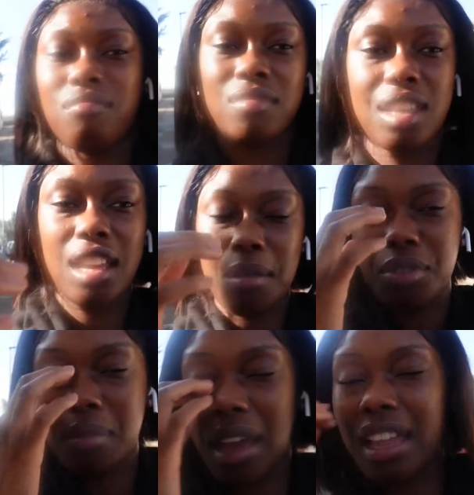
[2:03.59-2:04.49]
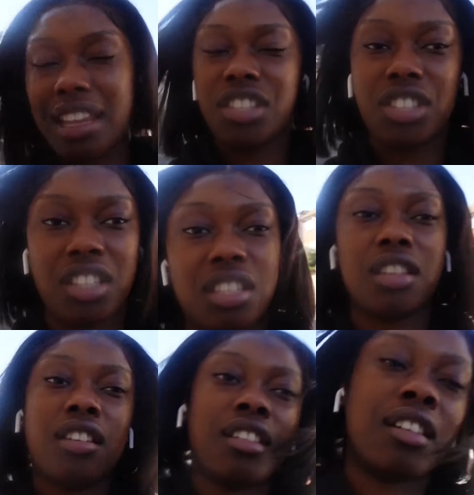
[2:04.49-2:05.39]
then I'm doing my eyelashes,
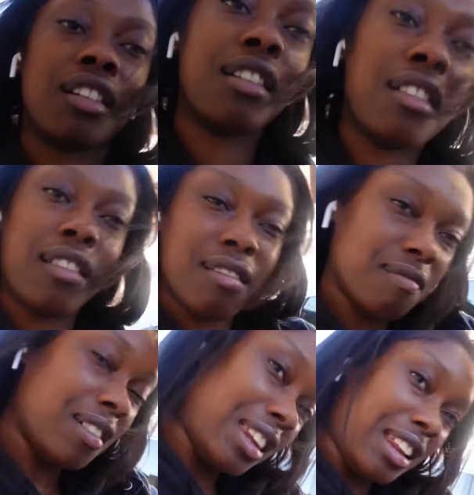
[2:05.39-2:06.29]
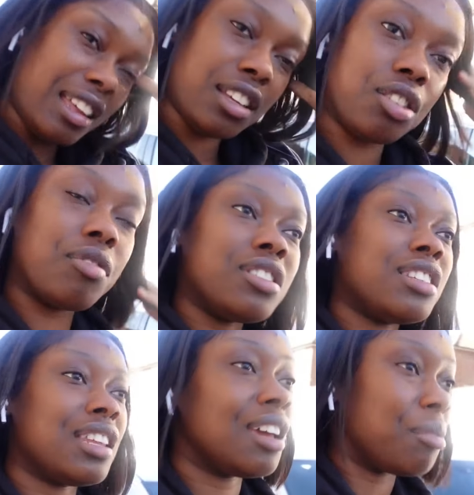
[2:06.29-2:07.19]
and then later on
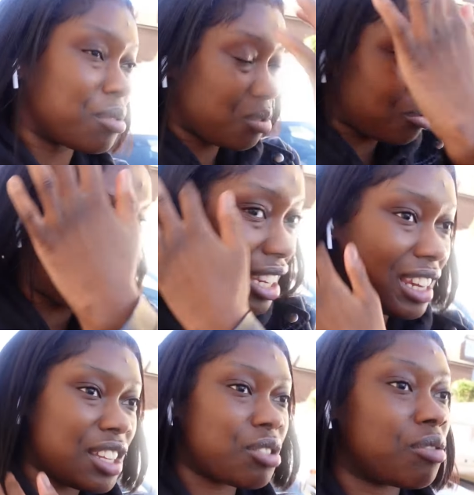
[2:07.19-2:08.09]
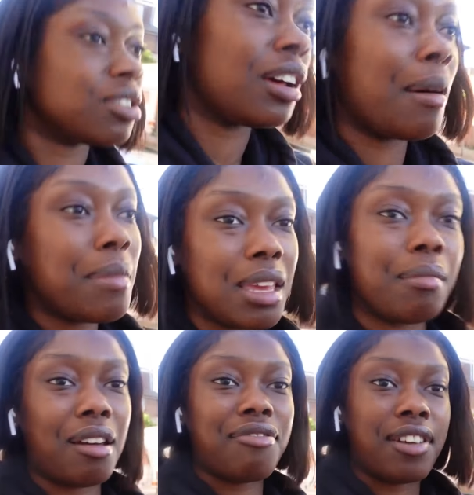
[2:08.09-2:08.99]
today, well, it's not really later on, I'm meeting
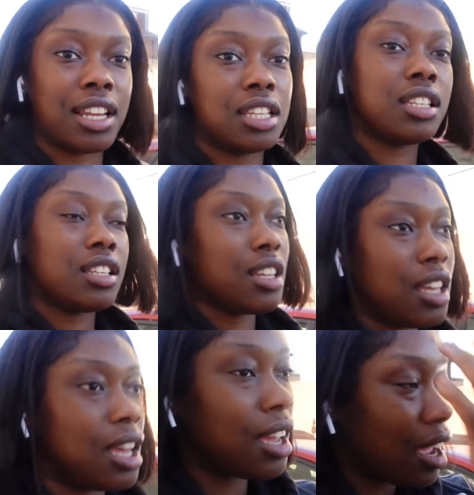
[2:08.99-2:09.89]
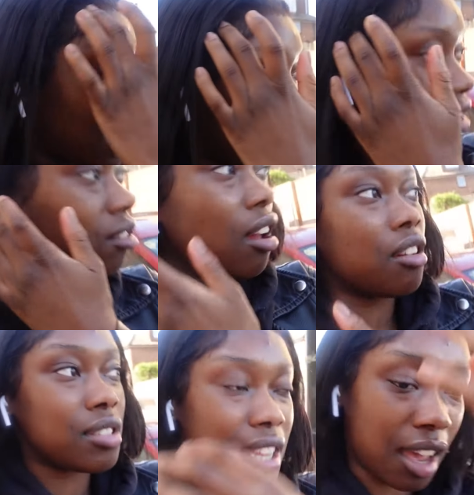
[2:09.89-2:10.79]
my friends at the
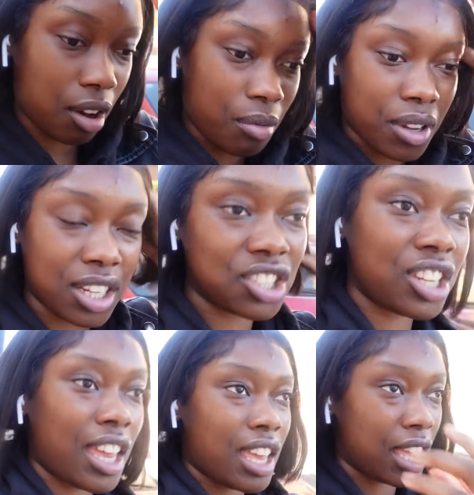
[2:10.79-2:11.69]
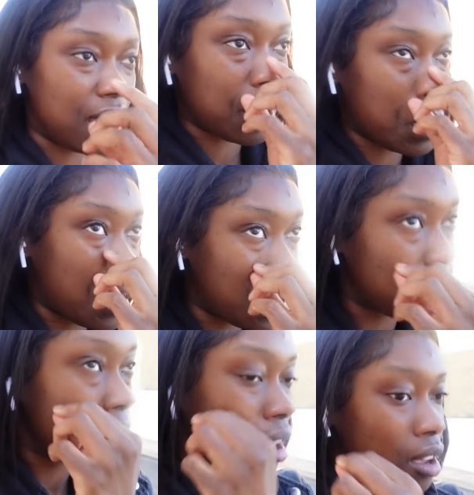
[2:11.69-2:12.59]
hotel. We're gonna check in,
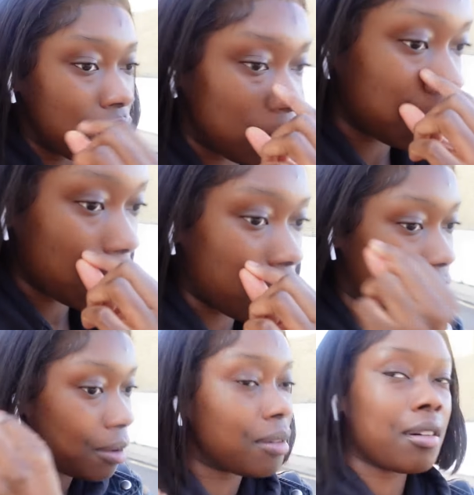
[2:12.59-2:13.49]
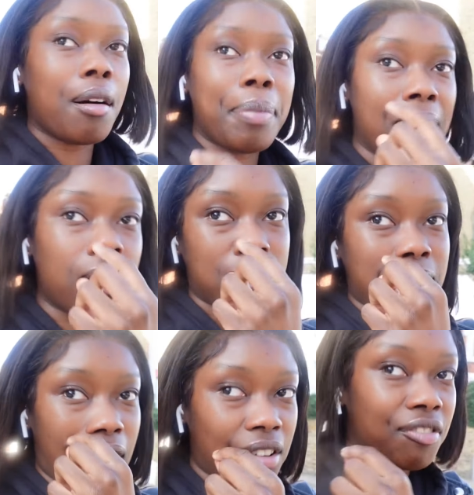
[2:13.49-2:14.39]
you know, unpack our
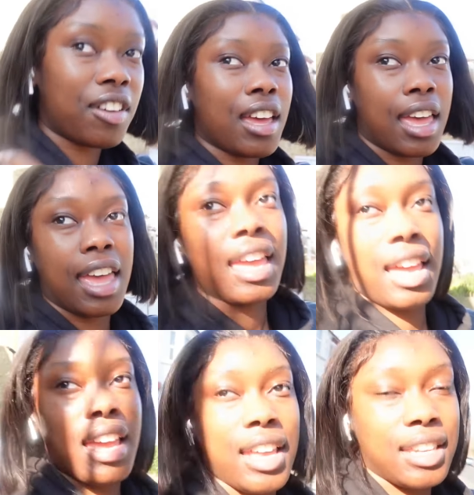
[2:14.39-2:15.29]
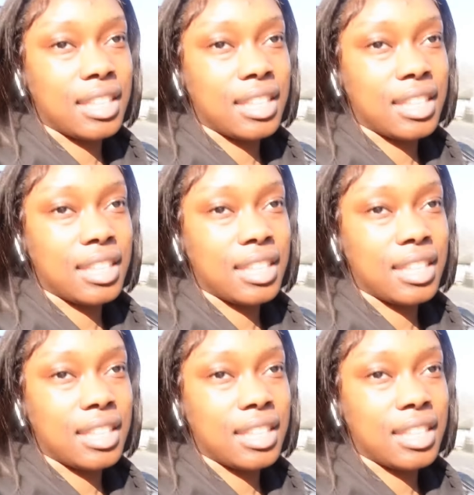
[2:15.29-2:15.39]
stuff, and